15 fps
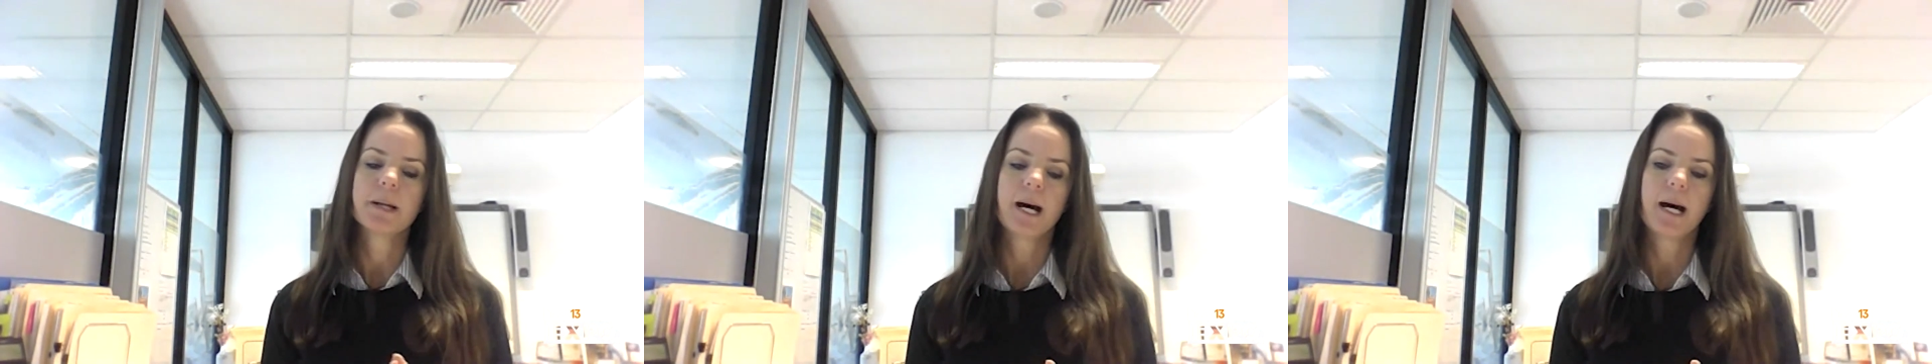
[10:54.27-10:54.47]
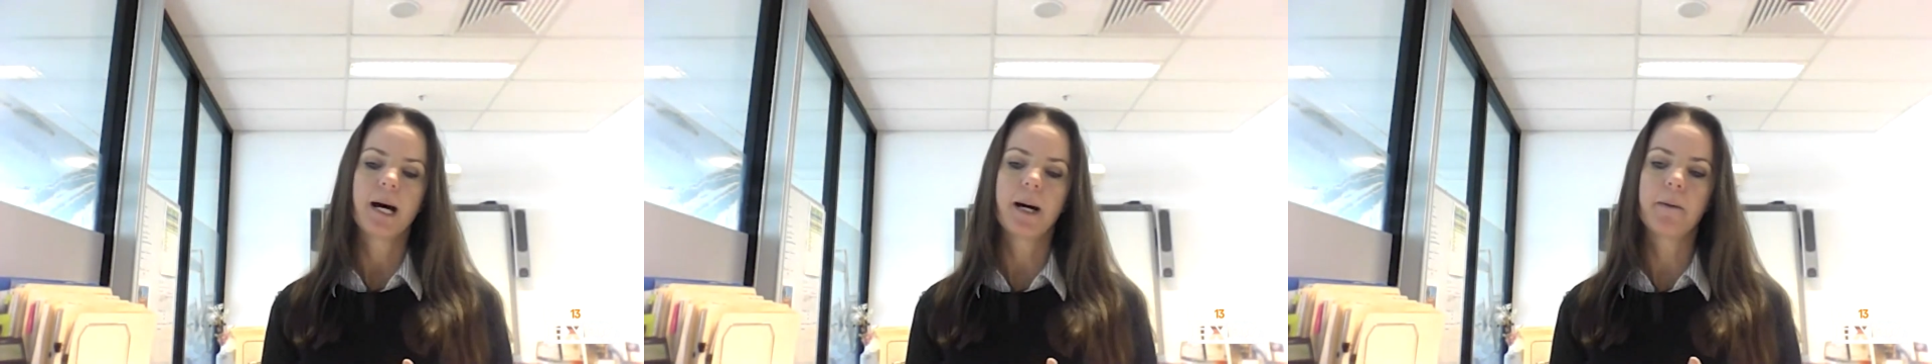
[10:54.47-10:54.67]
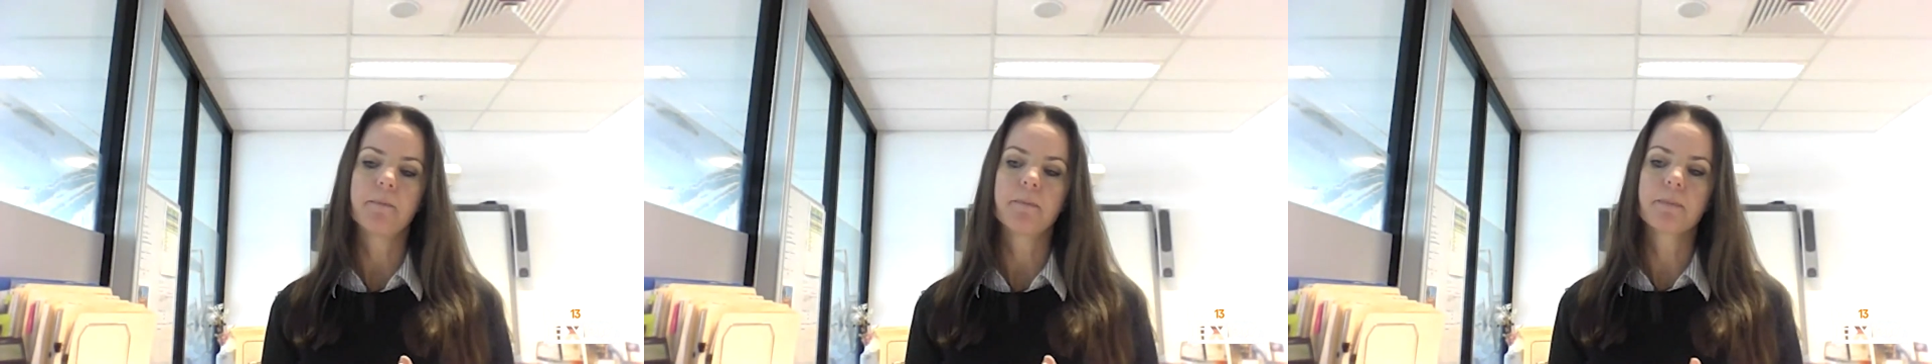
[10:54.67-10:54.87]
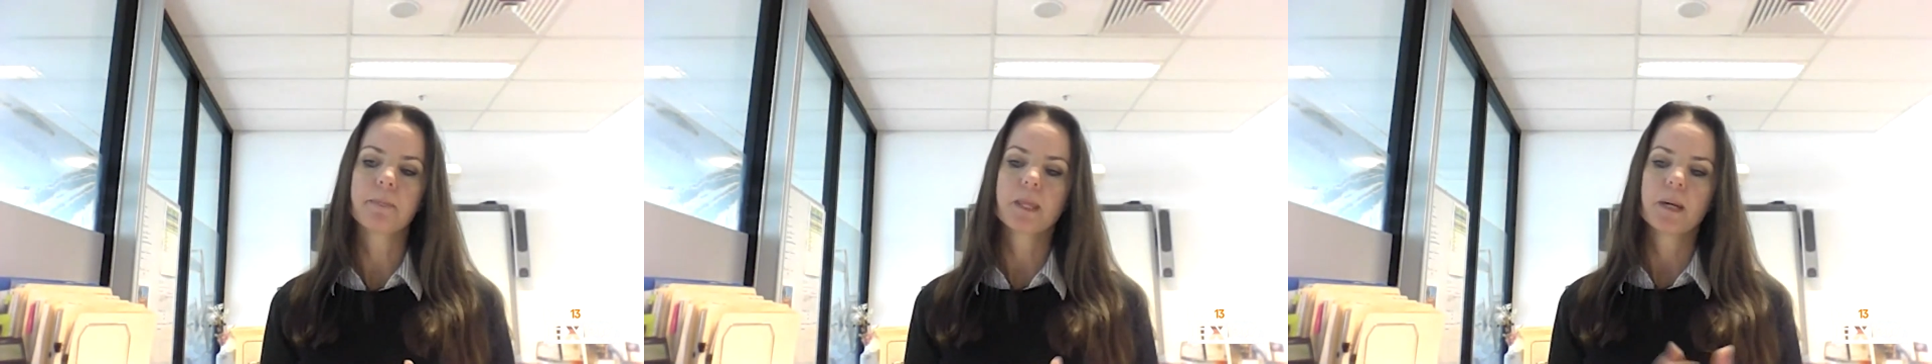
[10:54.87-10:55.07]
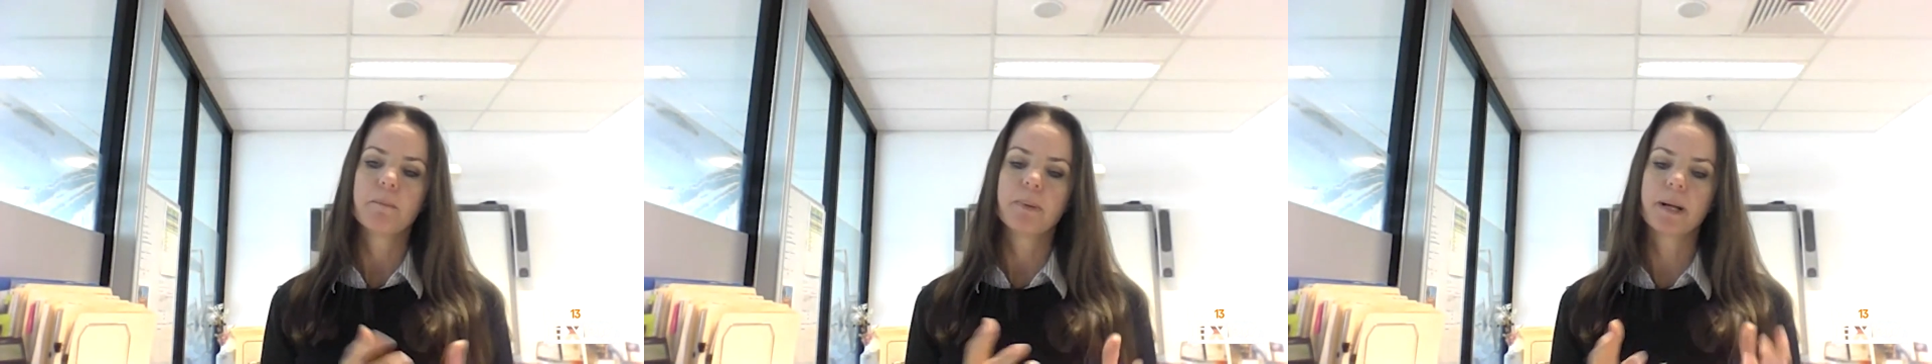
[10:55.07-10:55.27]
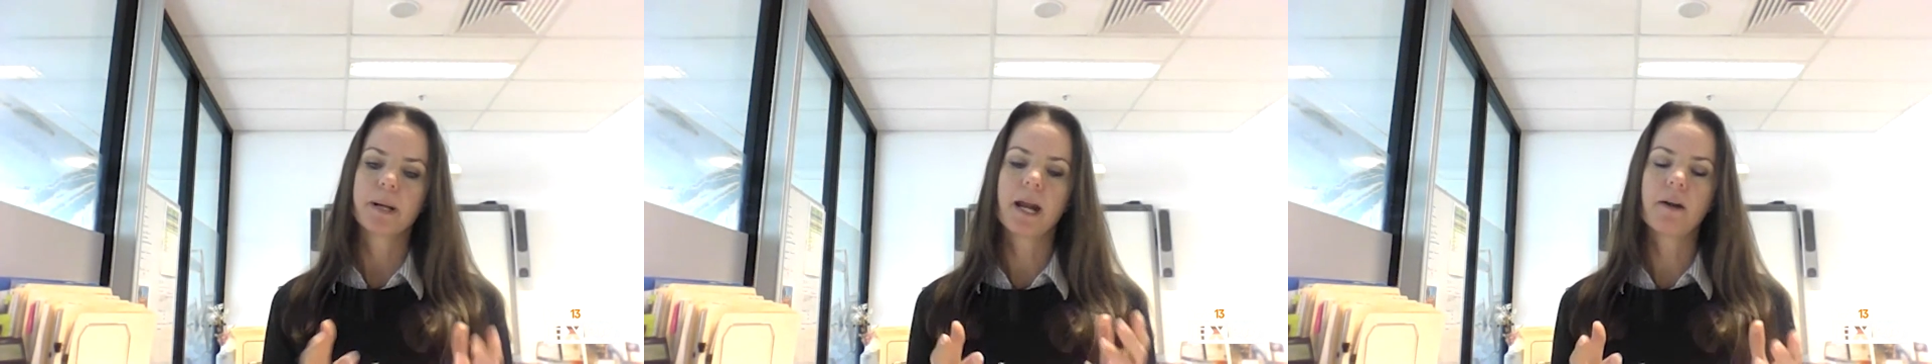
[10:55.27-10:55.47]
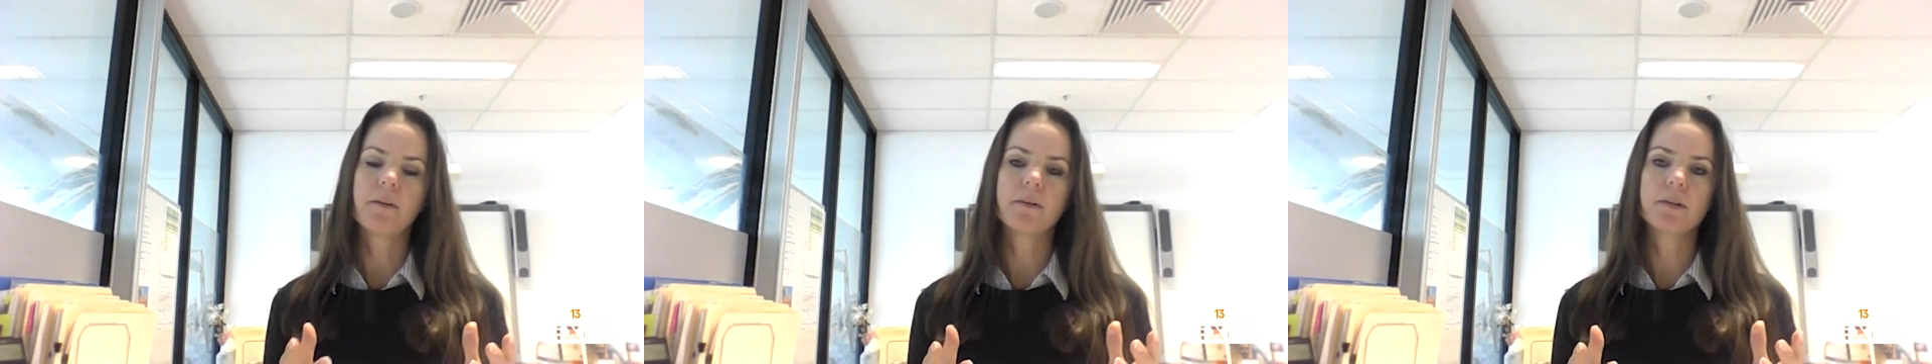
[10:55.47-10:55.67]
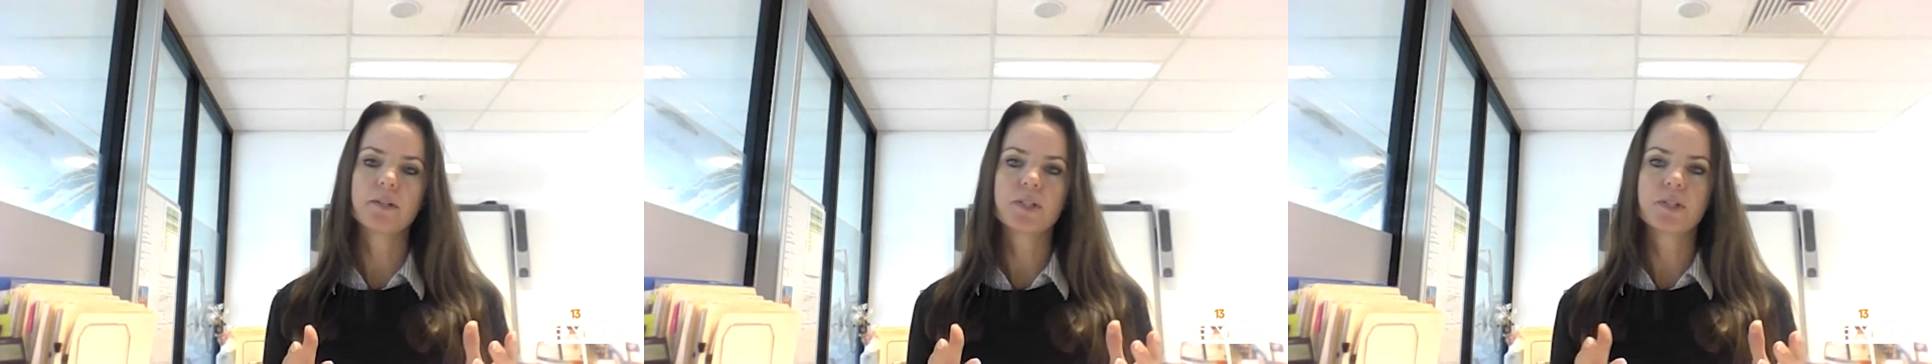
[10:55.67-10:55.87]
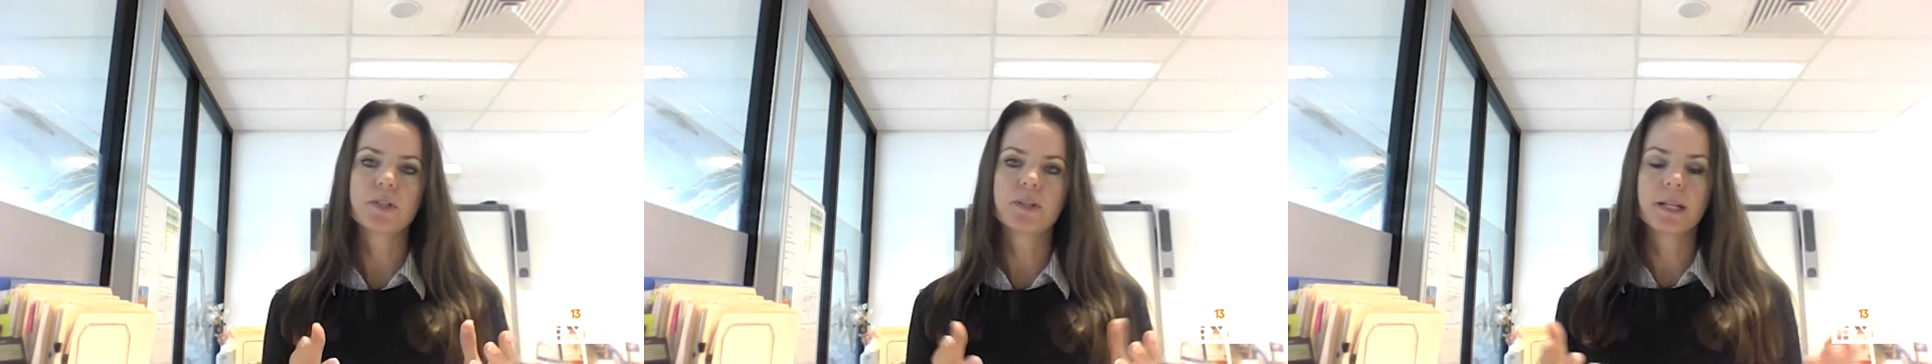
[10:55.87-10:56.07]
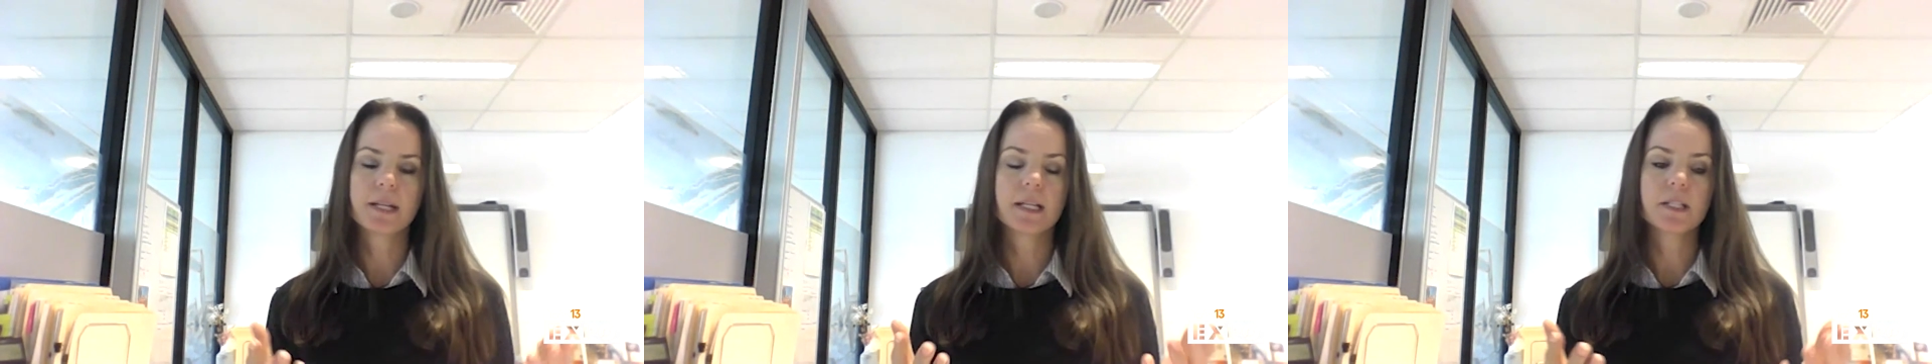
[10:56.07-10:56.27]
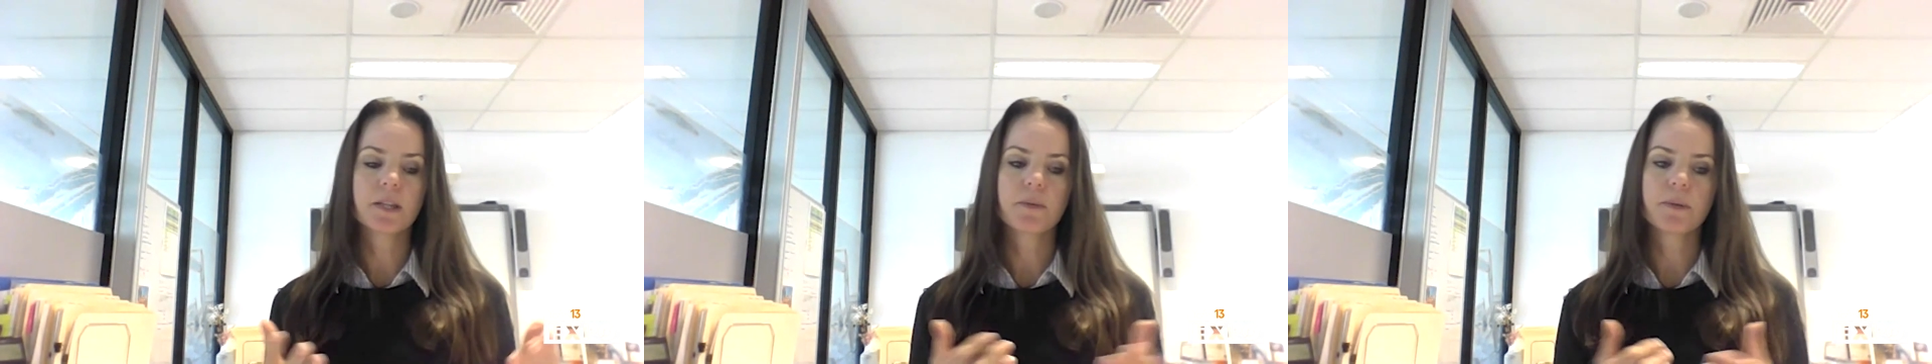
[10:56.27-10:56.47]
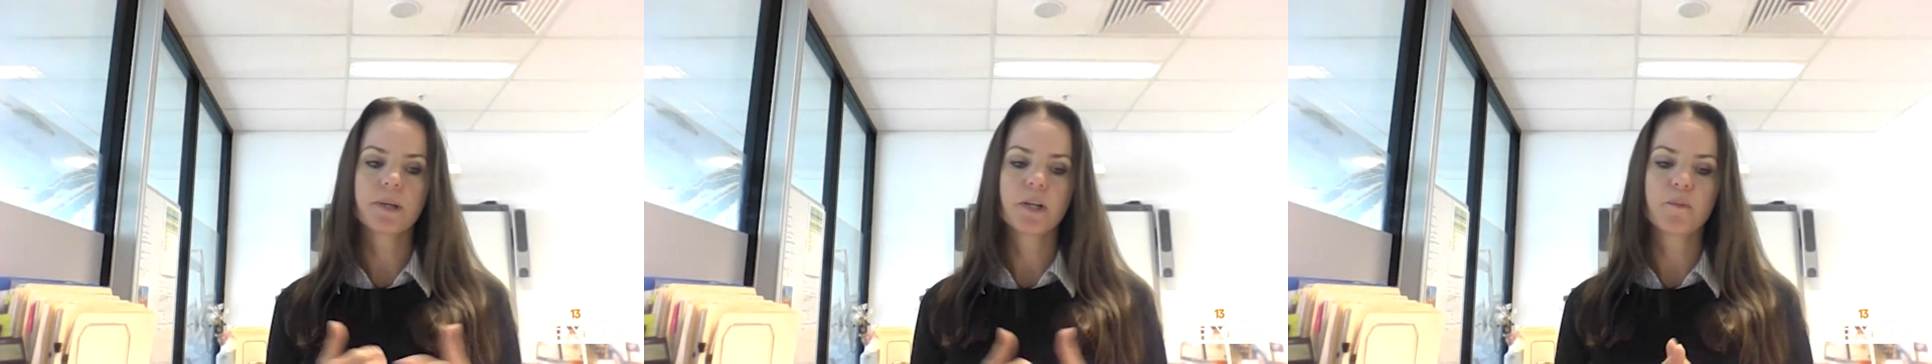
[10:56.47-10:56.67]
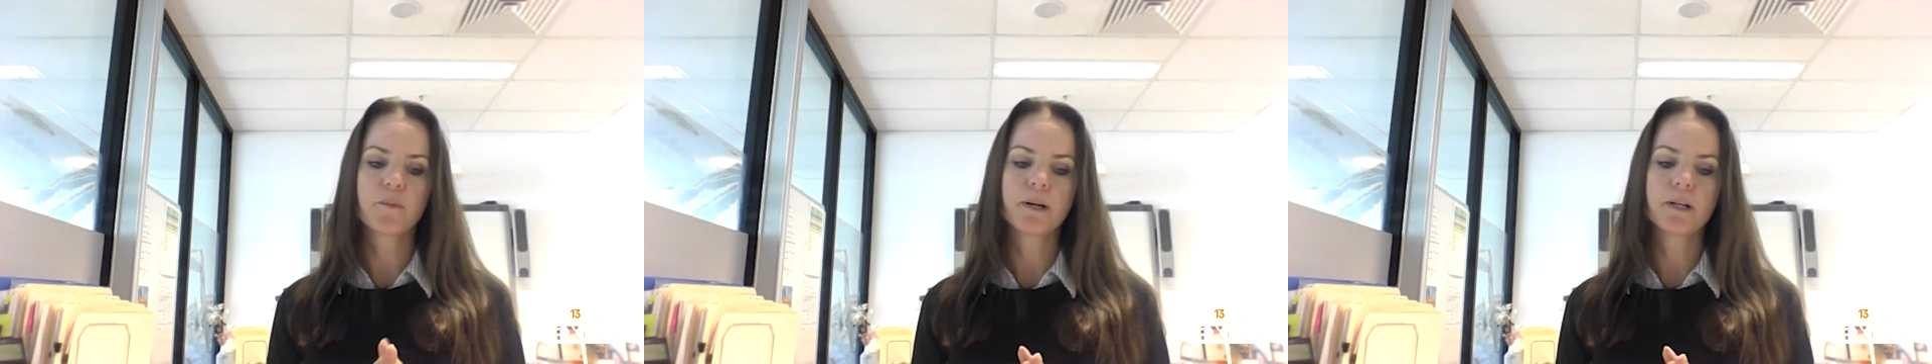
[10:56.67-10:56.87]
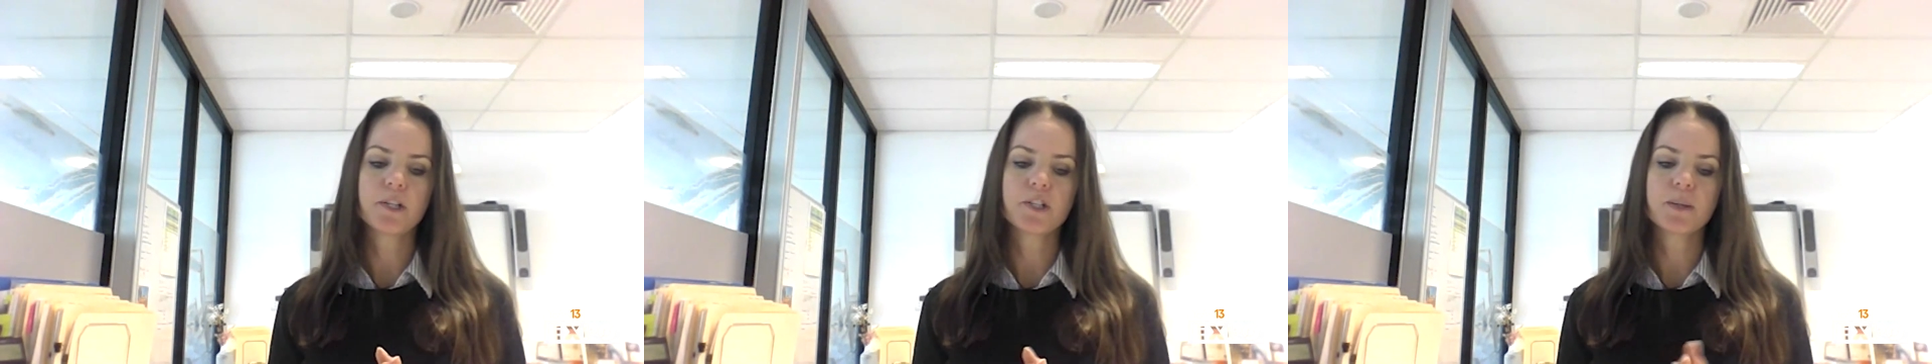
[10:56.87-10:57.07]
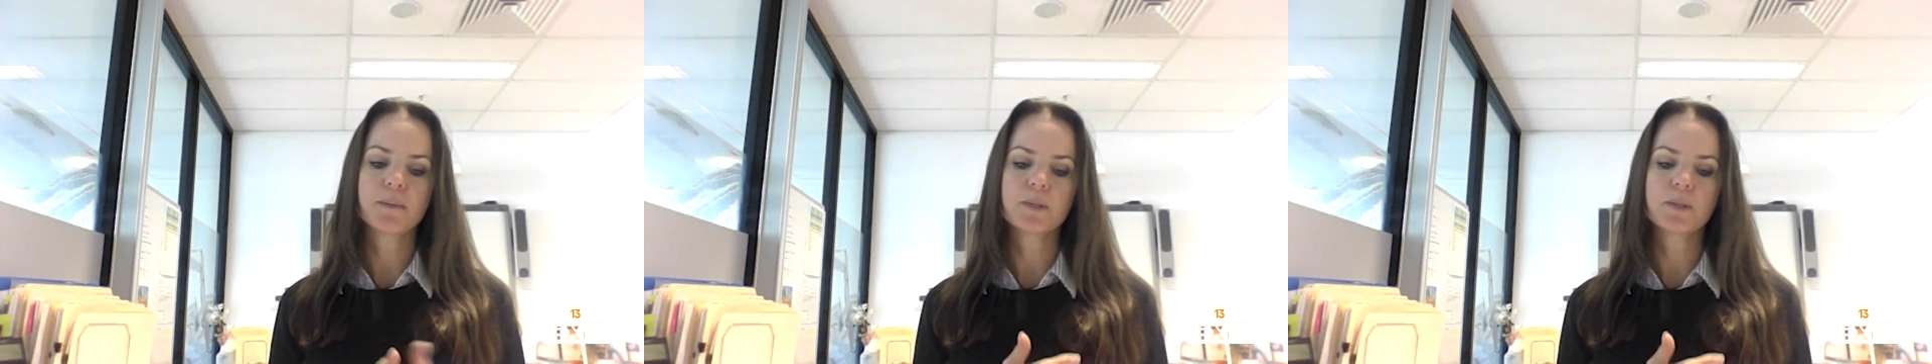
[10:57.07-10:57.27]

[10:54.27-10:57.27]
But our industry, again, it's a 3-year apprenticeship.